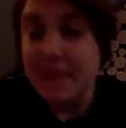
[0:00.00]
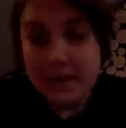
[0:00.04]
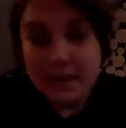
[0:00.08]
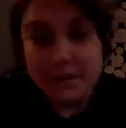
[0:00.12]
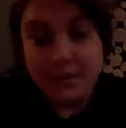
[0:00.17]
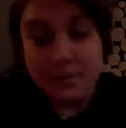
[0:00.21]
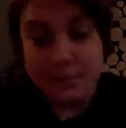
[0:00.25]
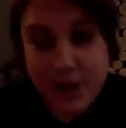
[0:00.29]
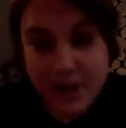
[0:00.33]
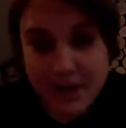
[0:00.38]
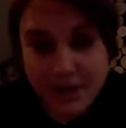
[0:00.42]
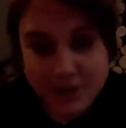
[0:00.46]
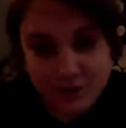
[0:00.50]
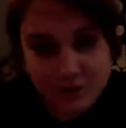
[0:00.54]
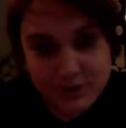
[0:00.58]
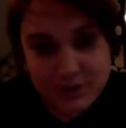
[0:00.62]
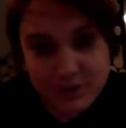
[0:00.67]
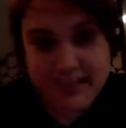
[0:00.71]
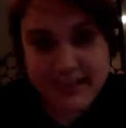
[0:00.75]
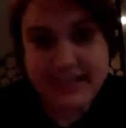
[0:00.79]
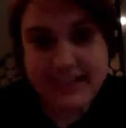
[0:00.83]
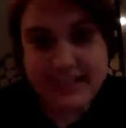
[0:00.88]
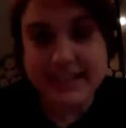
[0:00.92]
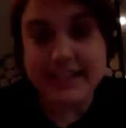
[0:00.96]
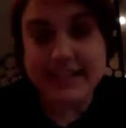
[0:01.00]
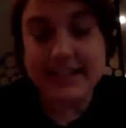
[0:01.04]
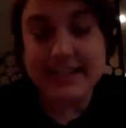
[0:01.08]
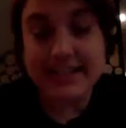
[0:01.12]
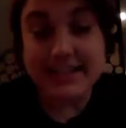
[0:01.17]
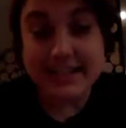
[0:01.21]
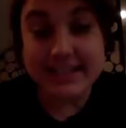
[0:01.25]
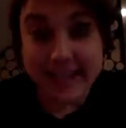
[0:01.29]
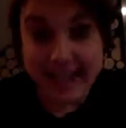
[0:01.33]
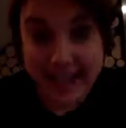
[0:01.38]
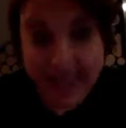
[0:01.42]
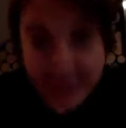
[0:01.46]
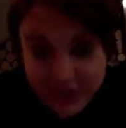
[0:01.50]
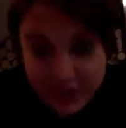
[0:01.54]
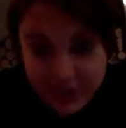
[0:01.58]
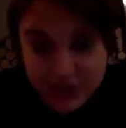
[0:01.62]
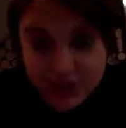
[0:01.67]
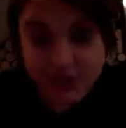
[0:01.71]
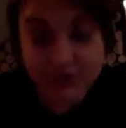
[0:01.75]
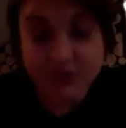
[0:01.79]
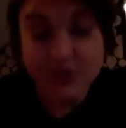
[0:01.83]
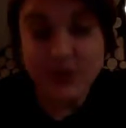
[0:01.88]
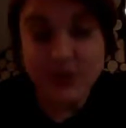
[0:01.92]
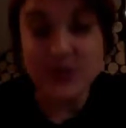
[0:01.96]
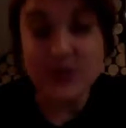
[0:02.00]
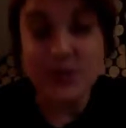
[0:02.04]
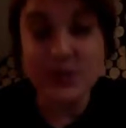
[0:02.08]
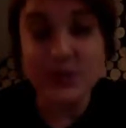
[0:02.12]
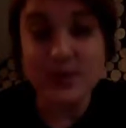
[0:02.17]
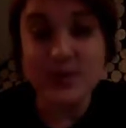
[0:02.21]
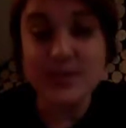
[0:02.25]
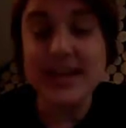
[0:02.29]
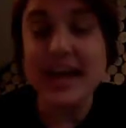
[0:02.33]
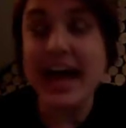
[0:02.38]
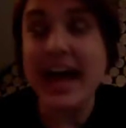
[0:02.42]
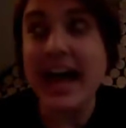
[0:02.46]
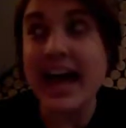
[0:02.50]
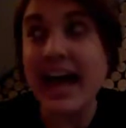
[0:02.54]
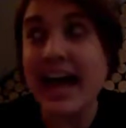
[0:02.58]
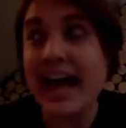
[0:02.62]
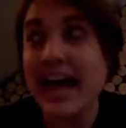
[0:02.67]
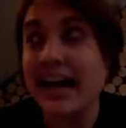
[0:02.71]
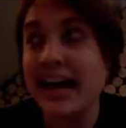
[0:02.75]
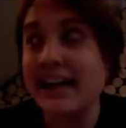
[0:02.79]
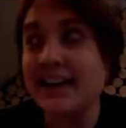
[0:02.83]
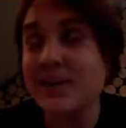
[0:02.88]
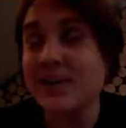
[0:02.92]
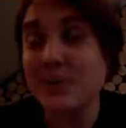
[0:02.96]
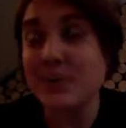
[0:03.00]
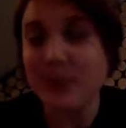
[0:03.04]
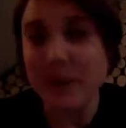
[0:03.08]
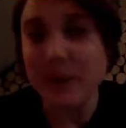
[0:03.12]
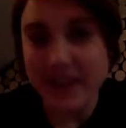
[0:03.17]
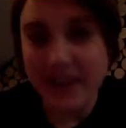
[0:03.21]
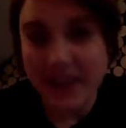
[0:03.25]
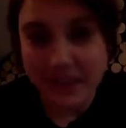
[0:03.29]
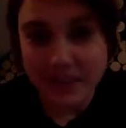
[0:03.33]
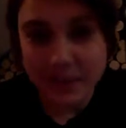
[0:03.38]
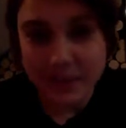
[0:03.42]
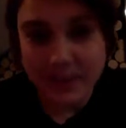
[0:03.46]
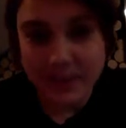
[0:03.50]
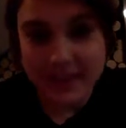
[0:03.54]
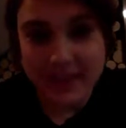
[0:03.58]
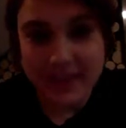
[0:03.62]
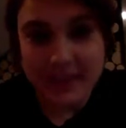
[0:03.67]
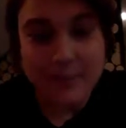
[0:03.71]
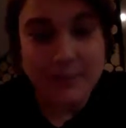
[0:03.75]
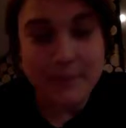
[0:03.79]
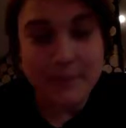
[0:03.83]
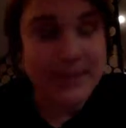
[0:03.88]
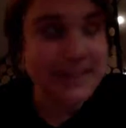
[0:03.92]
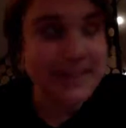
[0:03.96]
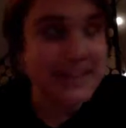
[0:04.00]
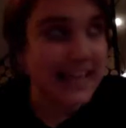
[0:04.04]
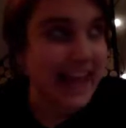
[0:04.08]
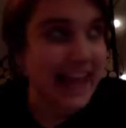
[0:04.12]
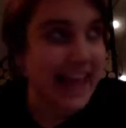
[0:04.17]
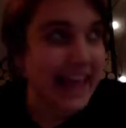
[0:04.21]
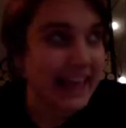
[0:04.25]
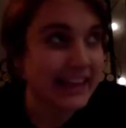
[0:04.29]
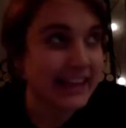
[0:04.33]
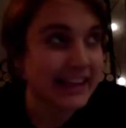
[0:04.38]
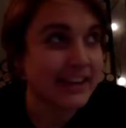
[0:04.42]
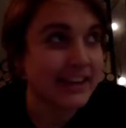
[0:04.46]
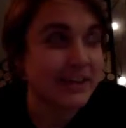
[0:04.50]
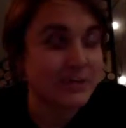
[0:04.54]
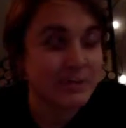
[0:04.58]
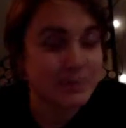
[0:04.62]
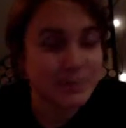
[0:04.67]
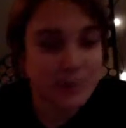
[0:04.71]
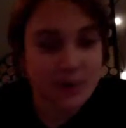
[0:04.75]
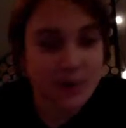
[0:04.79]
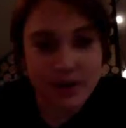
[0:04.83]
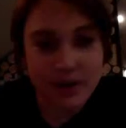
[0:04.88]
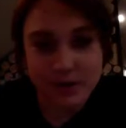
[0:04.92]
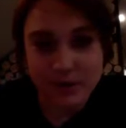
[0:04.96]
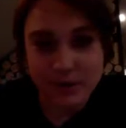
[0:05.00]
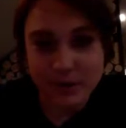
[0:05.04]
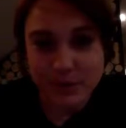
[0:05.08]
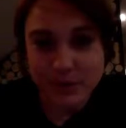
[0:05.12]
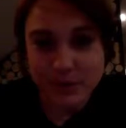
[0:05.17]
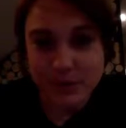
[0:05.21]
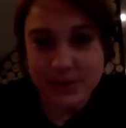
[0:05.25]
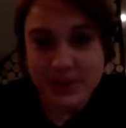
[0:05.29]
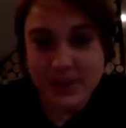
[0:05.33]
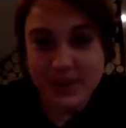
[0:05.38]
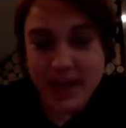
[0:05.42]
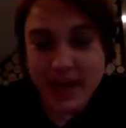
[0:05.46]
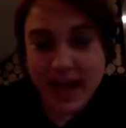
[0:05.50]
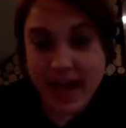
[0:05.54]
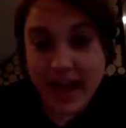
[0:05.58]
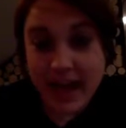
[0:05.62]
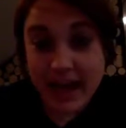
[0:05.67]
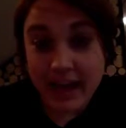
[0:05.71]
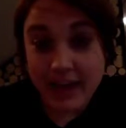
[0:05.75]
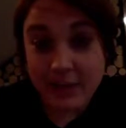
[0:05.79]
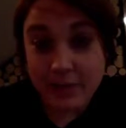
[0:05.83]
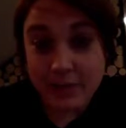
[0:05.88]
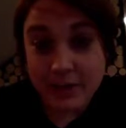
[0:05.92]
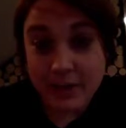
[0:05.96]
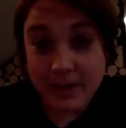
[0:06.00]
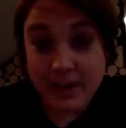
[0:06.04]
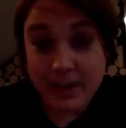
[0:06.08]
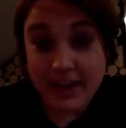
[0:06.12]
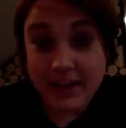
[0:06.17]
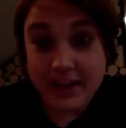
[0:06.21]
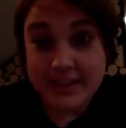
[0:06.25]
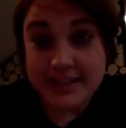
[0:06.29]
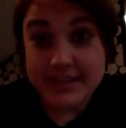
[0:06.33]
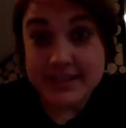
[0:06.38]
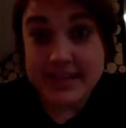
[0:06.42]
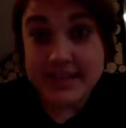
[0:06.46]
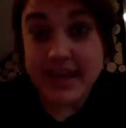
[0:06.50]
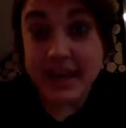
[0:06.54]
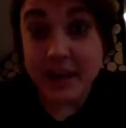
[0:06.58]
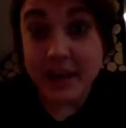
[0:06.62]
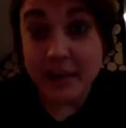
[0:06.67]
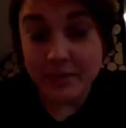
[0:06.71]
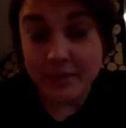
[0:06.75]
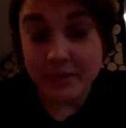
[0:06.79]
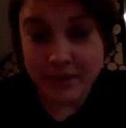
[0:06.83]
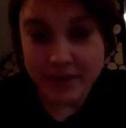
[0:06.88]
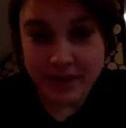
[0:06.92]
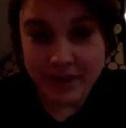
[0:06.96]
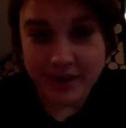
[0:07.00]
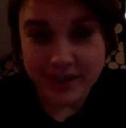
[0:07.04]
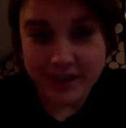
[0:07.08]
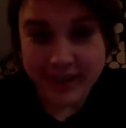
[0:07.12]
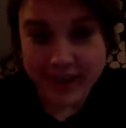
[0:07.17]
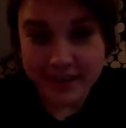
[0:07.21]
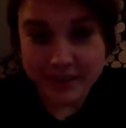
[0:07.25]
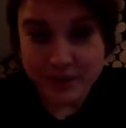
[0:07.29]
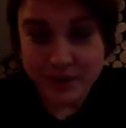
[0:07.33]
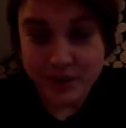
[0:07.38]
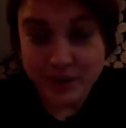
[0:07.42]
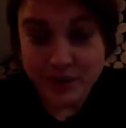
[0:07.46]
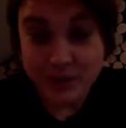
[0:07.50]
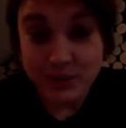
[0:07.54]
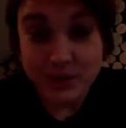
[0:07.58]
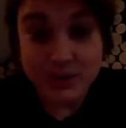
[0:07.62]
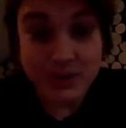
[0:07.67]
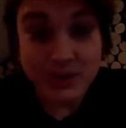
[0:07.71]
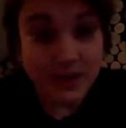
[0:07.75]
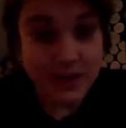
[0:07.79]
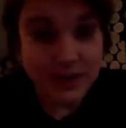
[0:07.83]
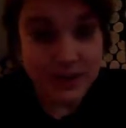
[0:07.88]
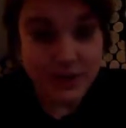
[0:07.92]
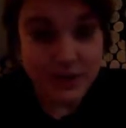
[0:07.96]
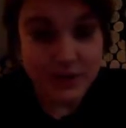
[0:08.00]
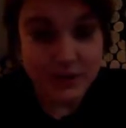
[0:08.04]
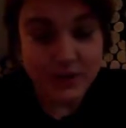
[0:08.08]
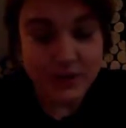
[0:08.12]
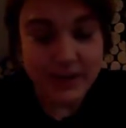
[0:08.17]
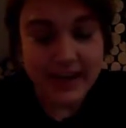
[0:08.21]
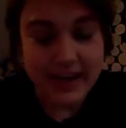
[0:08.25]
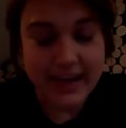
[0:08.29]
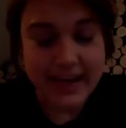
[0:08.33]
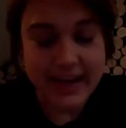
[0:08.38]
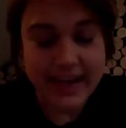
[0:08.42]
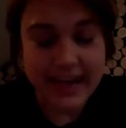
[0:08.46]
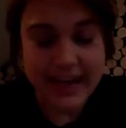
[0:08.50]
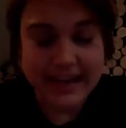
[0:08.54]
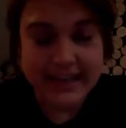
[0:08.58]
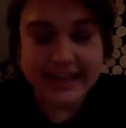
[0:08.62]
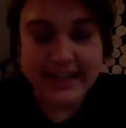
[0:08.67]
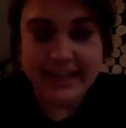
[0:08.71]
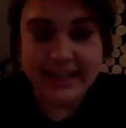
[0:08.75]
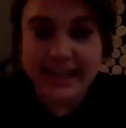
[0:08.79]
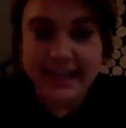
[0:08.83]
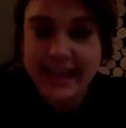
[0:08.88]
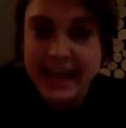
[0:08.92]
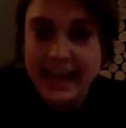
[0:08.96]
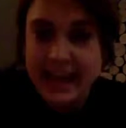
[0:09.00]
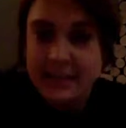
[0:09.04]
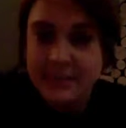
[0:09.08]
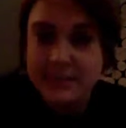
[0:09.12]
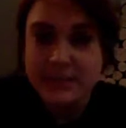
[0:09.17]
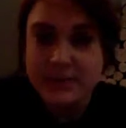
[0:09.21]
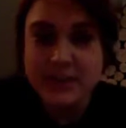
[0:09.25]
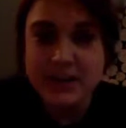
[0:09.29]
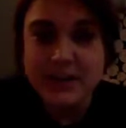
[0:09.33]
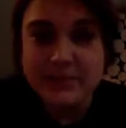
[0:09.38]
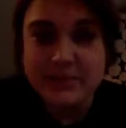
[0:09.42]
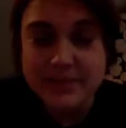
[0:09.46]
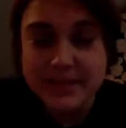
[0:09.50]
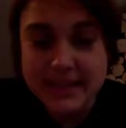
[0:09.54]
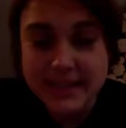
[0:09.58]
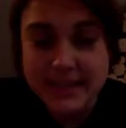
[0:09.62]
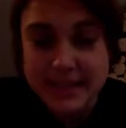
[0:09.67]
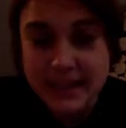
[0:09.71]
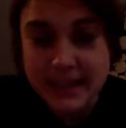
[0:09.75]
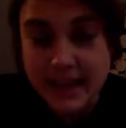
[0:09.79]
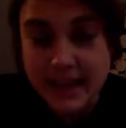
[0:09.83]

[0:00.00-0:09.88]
press releases, interviews, and working with the amazing Ellen of Product Forge, helping us set up for our live stream, which kicks off at 8 a.m. GMT